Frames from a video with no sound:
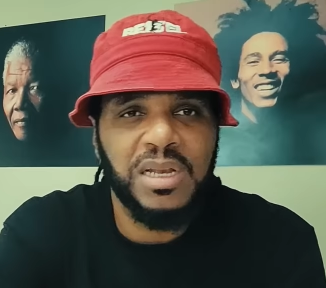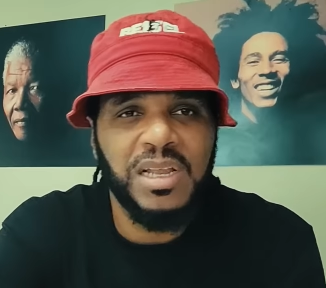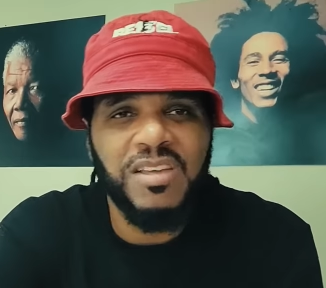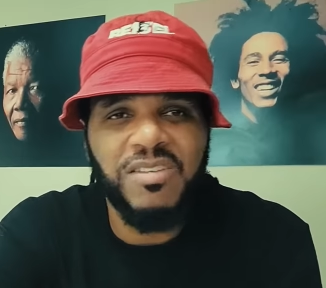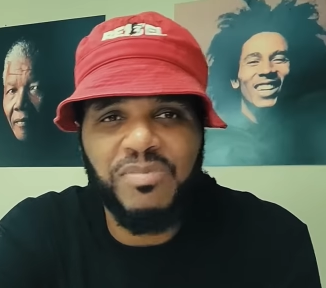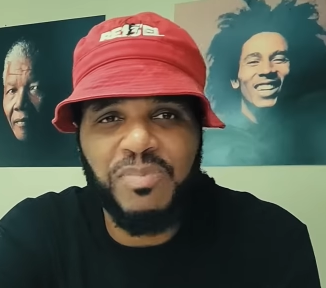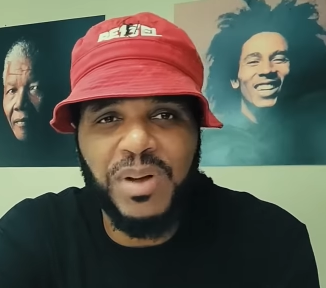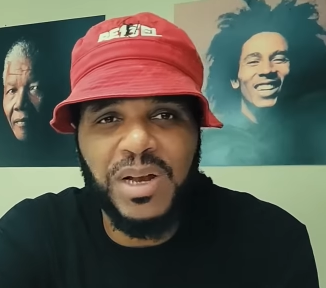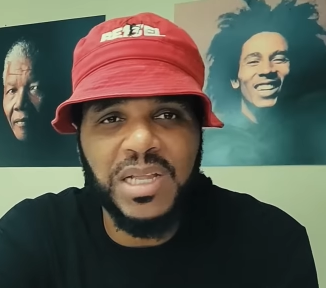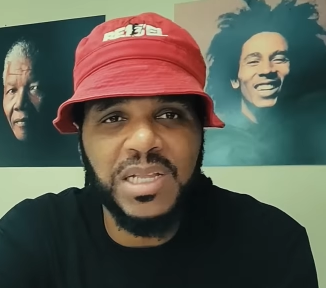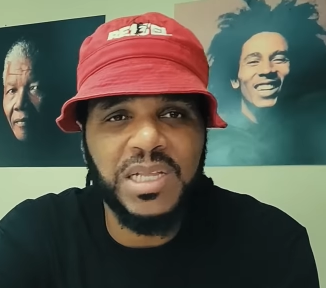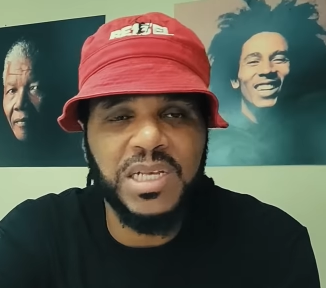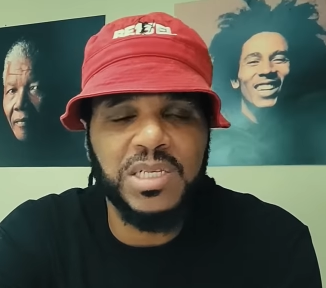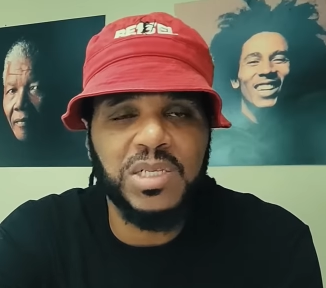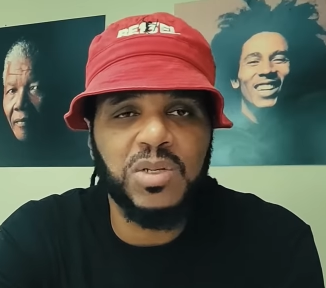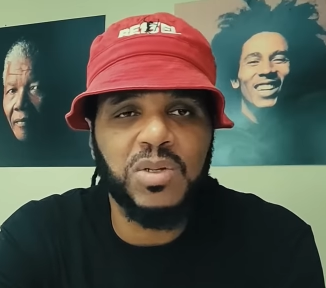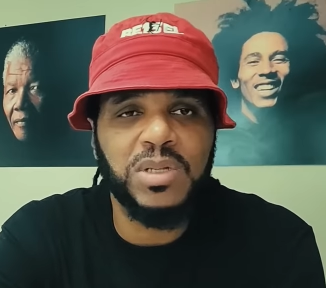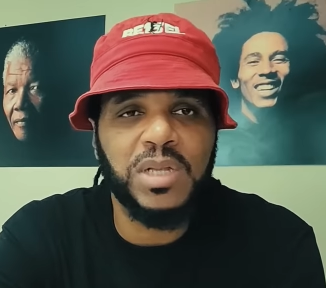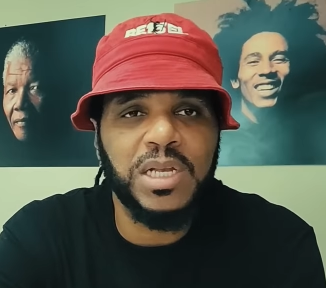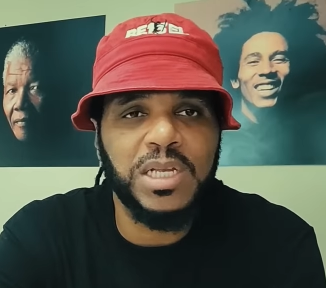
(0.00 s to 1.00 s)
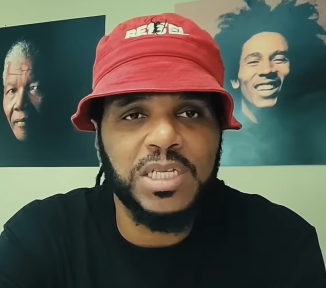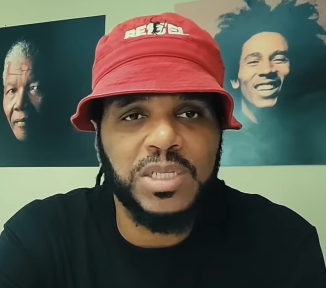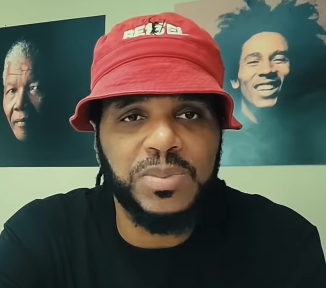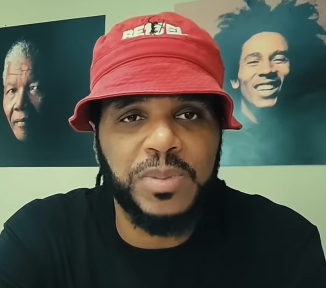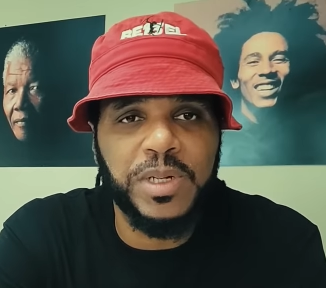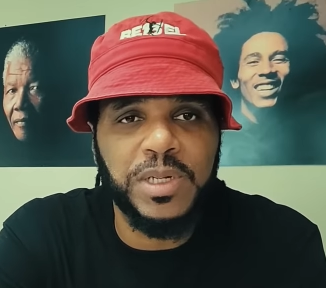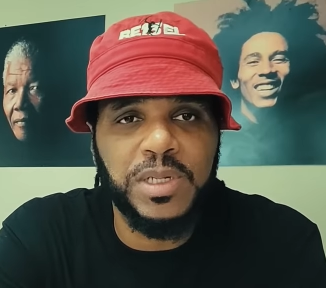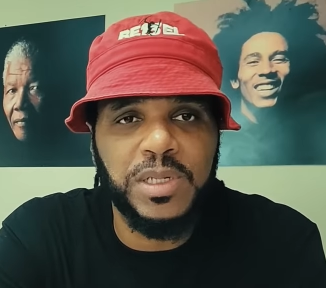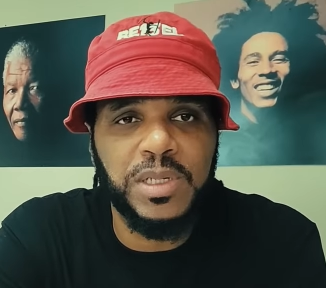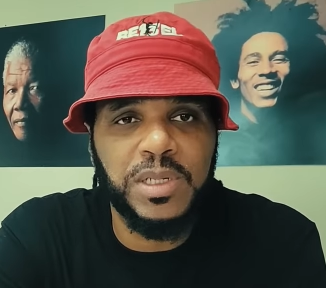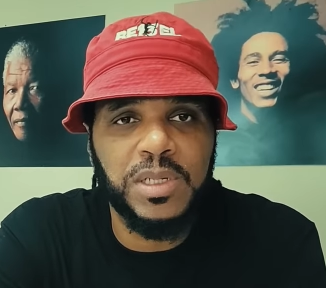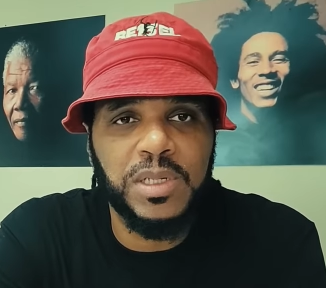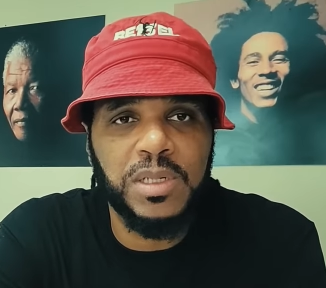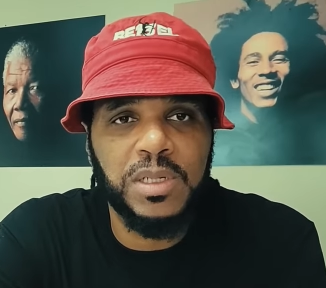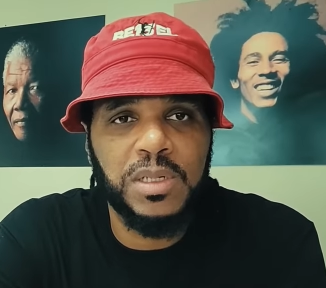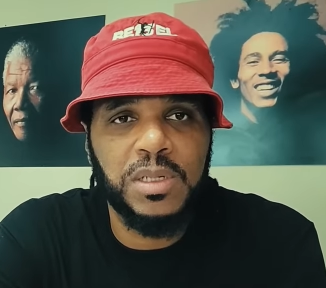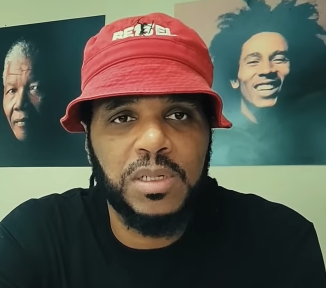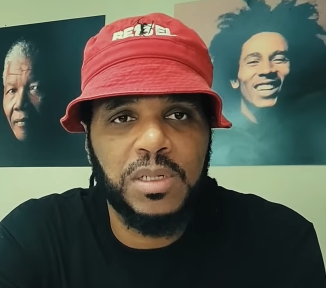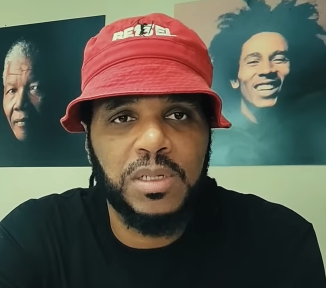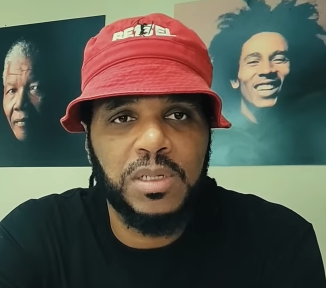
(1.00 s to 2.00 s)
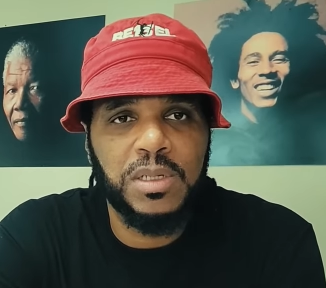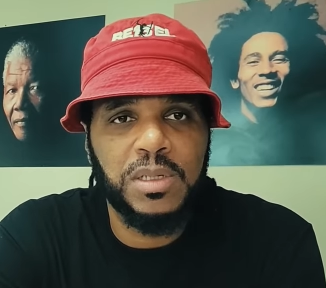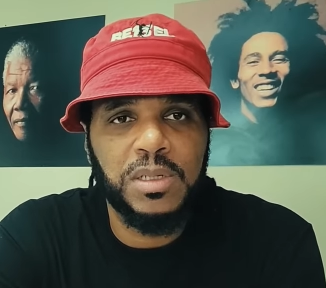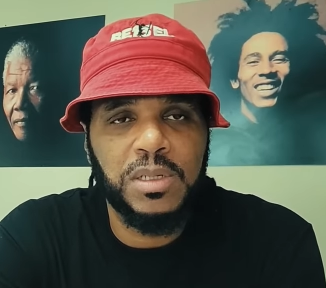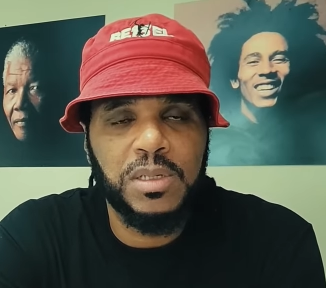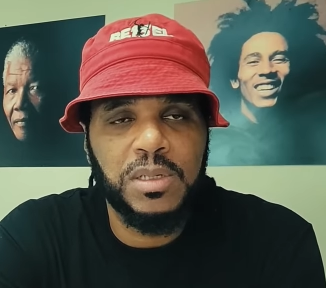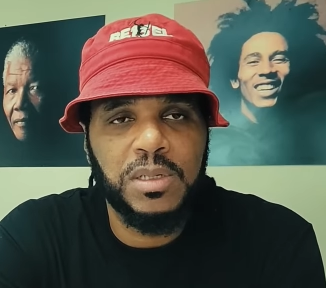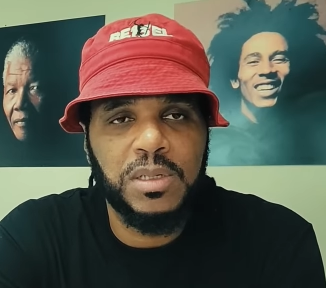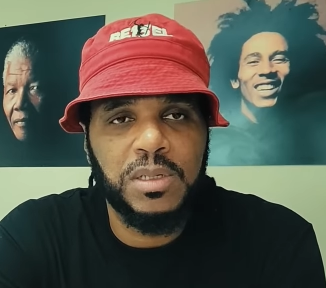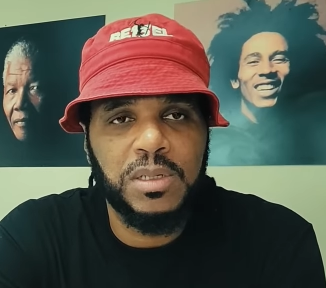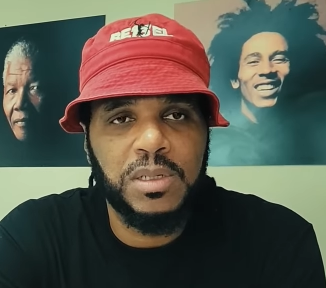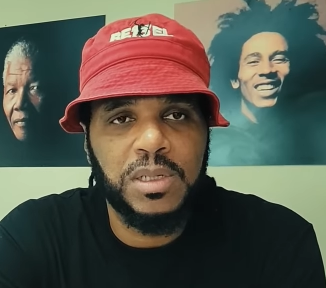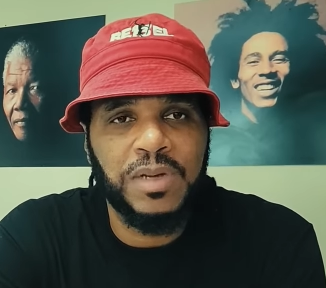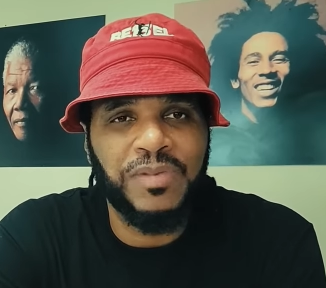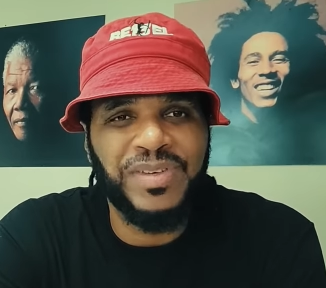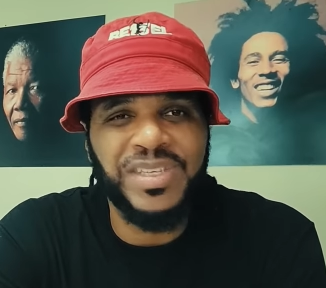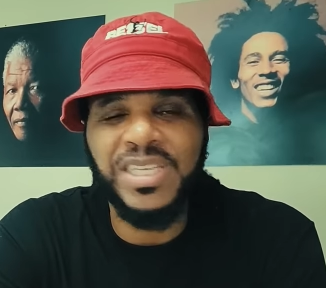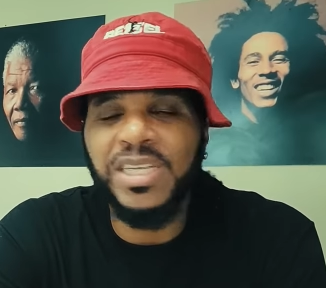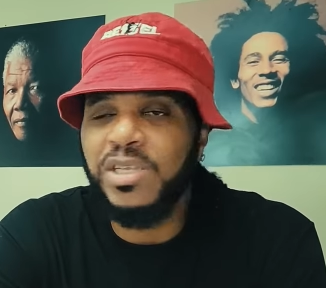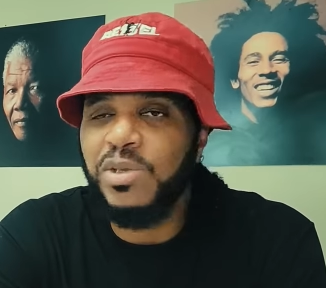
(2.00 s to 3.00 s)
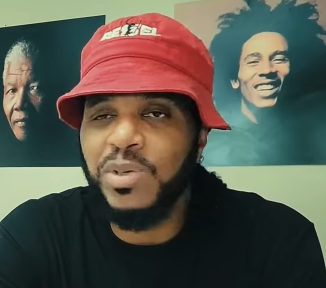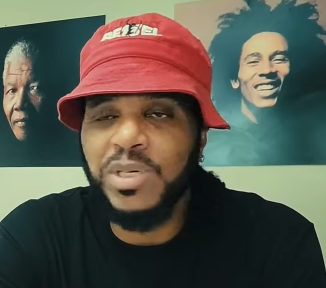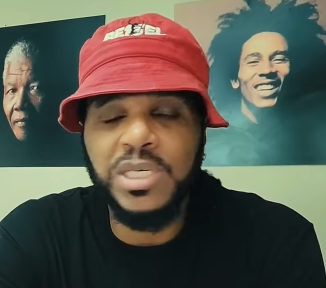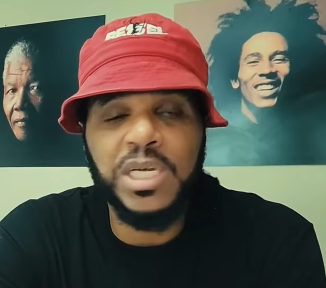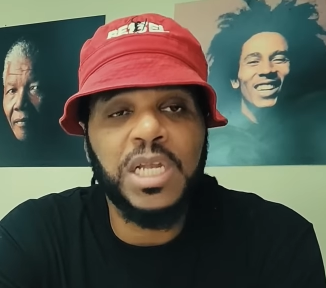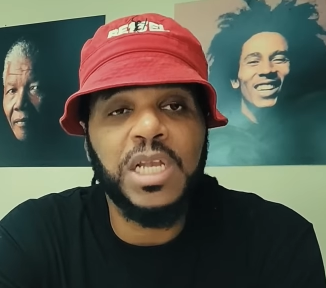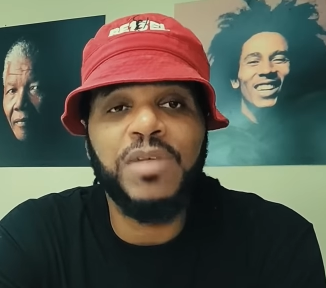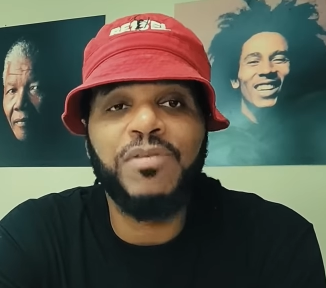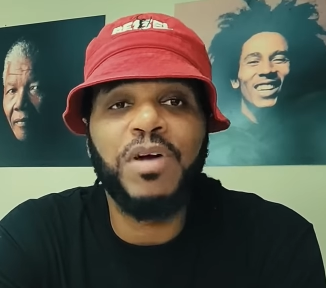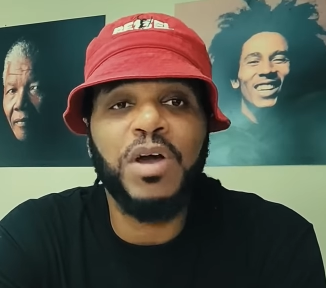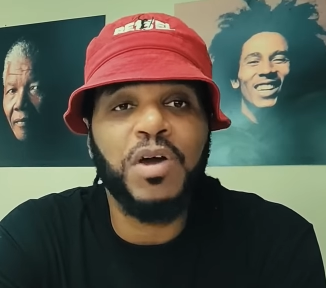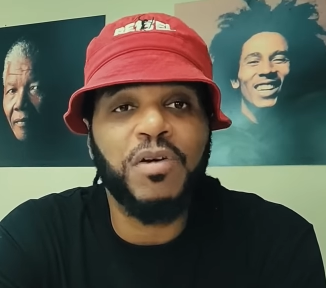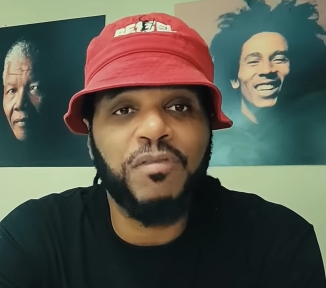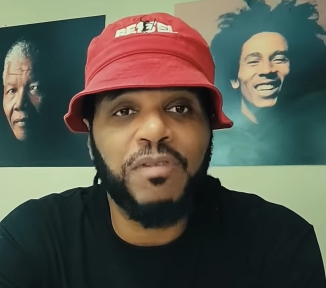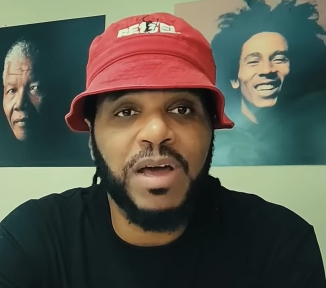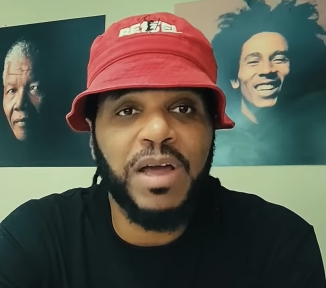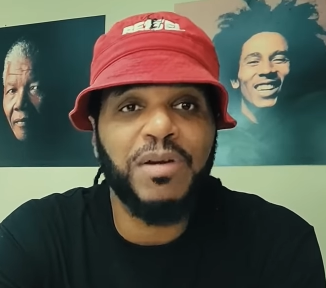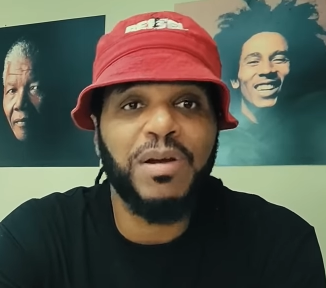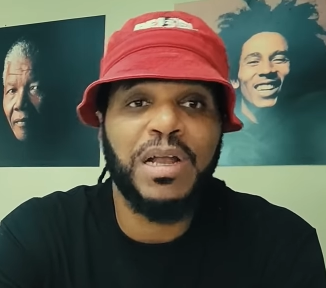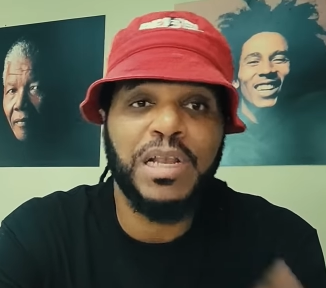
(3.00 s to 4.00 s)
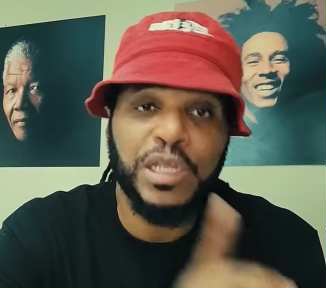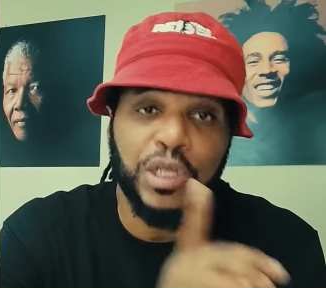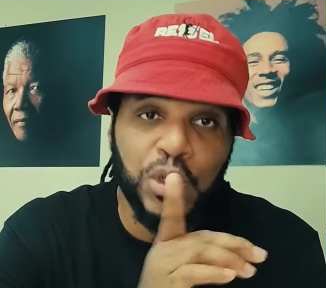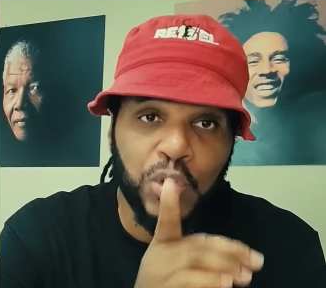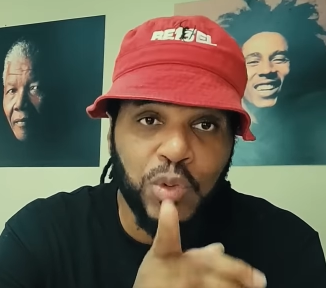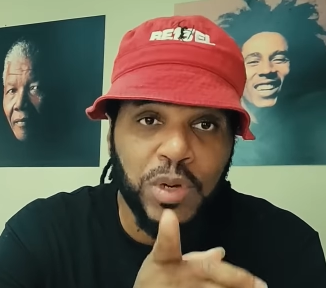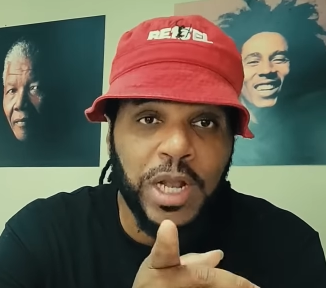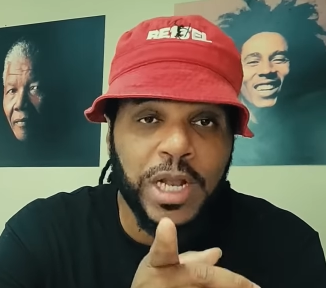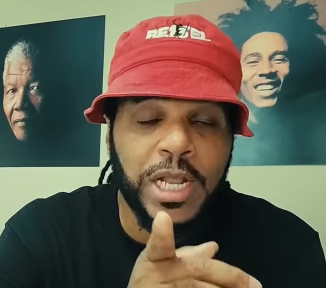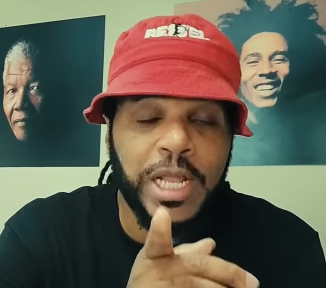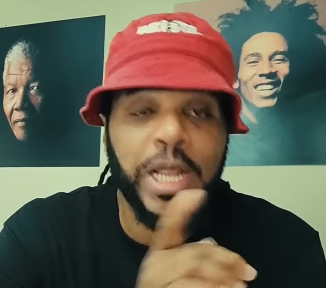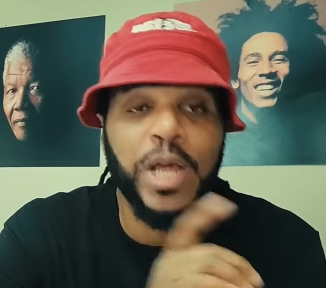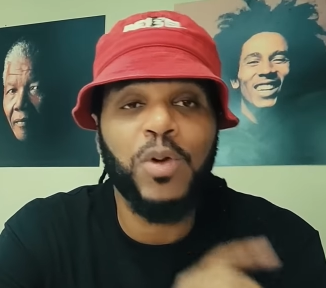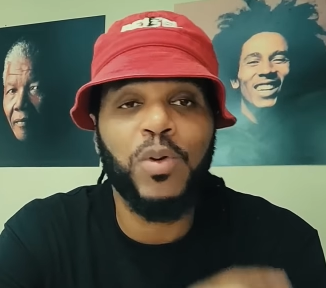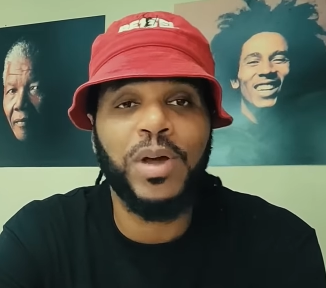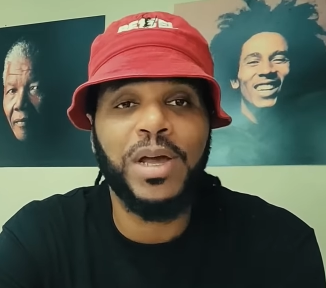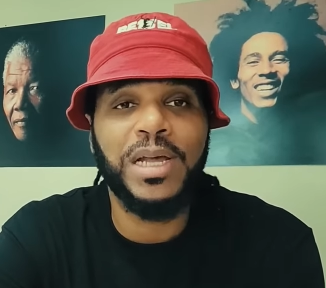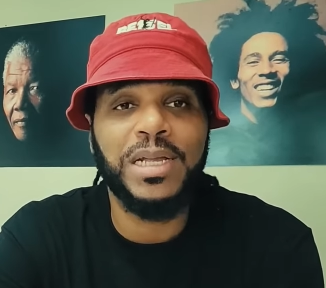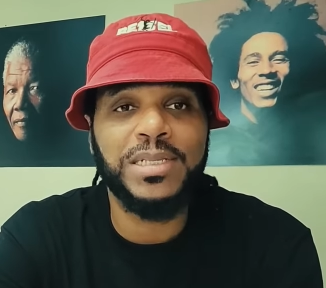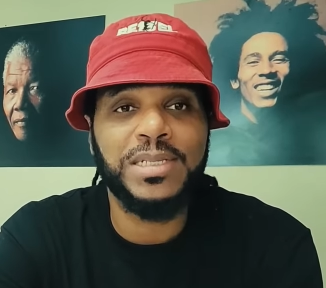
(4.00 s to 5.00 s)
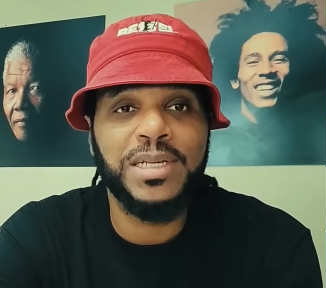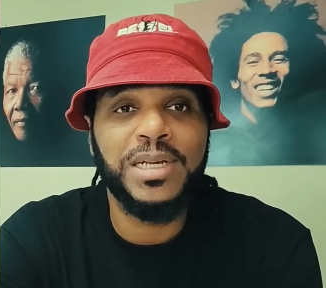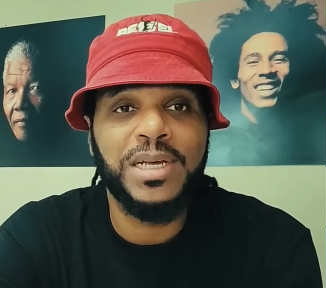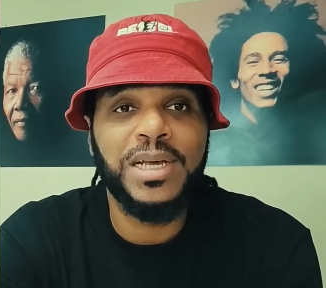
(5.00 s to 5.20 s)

Speaker 1: Leave politics out of this man. If a situation never go viral, you not dead quiet.